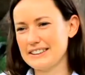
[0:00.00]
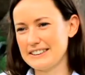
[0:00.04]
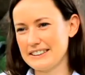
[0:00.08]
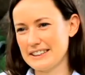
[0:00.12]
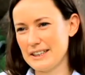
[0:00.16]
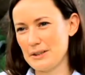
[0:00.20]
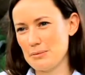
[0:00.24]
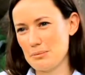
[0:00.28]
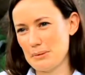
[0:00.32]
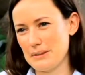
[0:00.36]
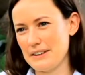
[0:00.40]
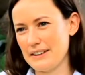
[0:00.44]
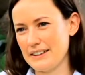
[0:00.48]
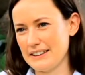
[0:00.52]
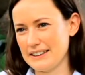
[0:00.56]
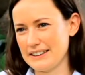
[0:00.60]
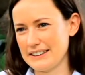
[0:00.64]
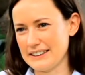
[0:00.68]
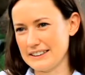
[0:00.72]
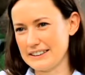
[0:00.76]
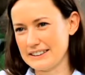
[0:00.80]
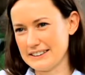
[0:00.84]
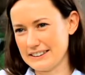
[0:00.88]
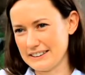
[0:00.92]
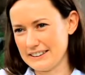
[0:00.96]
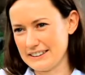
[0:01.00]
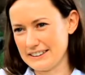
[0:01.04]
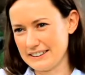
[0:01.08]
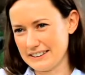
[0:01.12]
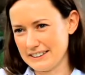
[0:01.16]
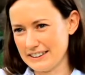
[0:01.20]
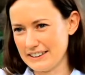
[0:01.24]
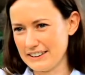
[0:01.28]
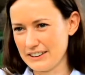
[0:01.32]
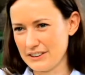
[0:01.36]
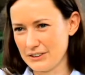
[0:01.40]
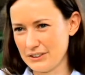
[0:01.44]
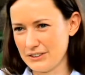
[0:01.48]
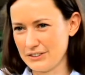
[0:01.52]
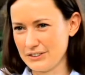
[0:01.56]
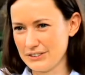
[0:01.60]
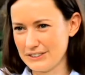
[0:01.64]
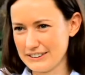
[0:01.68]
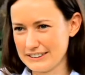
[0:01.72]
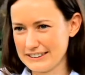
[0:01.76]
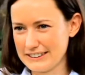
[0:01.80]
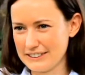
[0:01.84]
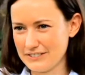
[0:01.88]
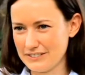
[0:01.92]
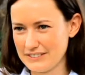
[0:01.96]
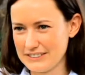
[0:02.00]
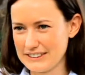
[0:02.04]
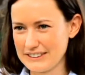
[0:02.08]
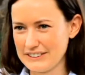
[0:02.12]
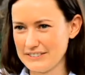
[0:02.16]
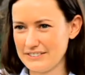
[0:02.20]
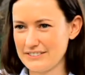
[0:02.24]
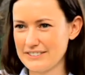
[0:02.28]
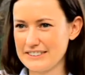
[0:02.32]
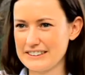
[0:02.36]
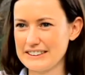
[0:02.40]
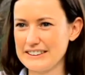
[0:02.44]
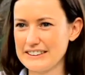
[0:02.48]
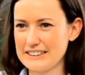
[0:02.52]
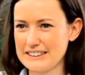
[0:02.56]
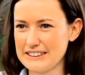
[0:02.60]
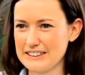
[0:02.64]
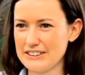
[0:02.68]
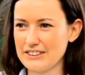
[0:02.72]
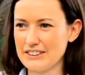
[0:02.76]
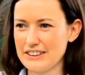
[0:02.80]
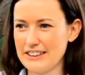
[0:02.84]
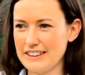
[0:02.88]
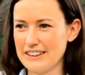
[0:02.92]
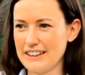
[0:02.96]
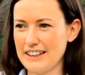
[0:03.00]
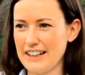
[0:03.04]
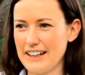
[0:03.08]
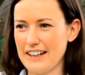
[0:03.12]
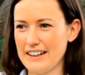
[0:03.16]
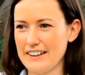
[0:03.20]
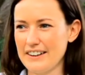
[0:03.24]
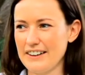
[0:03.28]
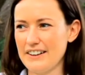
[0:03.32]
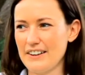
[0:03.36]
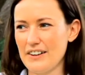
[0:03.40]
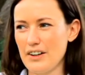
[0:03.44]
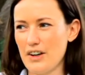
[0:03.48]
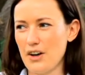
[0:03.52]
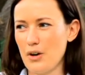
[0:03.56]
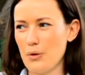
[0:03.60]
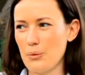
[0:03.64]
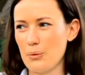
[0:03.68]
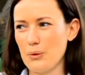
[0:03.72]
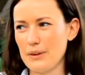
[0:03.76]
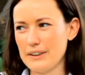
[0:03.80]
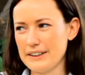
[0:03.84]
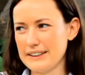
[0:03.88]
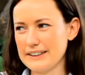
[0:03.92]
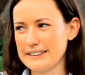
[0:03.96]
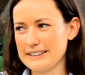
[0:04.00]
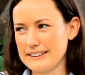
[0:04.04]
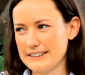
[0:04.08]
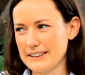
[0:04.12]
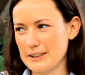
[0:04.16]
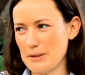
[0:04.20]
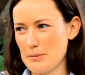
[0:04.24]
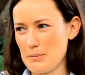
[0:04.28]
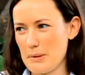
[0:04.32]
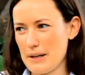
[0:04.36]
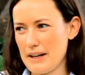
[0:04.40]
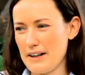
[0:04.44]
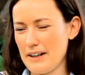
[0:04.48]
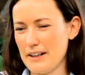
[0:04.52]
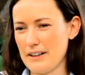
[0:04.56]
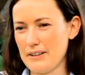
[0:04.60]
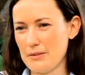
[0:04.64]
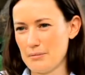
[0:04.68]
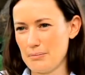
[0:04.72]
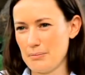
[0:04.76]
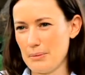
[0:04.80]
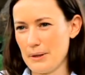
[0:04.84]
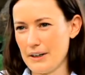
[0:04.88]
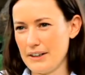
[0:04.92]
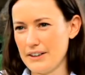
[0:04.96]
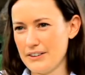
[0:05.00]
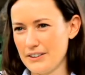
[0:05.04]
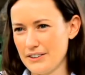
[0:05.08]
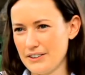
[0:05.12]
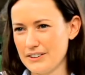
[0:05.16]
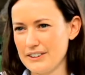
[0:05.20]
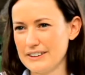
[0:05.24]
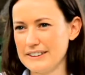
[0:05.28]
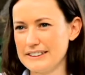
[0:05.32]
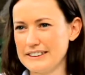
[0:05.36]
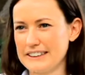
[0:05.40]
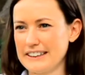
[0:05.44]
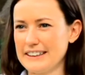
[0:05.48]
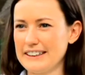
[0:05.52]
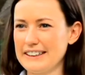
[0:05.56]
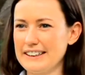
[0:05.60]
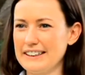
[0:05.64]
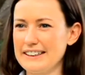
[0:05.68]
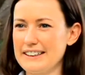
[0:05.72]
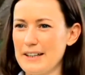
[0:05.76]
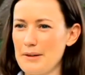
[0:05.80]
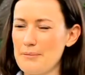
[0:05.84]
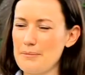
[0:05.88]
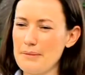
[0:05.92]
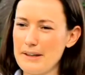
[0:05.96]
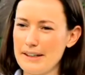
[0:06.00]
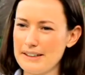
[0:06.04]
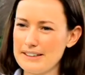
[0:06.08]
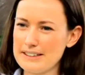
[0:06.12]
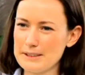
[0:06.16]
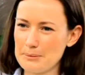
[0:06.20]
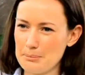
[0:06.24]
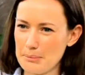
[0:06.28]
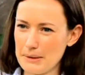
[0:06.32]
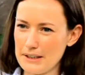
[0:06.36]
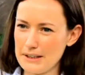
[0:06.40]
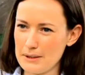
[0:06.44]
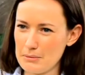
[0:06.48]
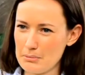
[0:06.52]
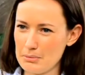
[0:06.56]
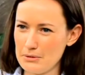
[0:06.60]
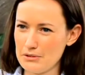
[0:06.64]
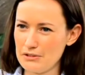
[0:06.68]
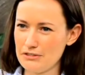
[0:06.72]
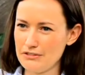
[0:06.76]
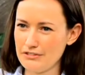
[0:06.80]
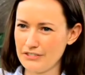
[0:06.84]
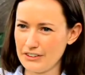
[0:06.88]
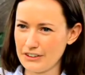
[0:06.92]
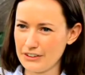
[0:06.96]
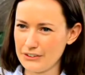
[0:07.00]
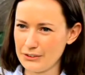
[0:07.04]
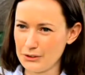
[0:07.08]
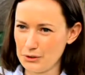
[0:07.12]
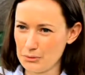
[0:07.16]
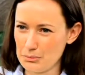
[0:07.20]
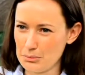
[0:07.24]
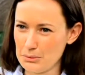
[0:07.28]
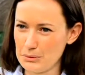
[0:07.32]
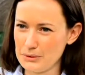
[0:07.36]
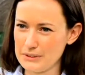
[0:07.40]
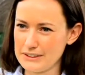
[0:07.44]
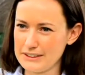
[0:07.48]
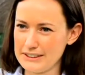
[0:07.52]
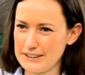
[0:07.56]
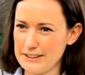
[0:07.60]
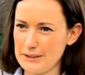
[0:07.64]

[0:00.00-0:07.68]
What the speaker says: deeper than just the clinical symptoms. It's looking at what is it about biology that makes people vulnerable to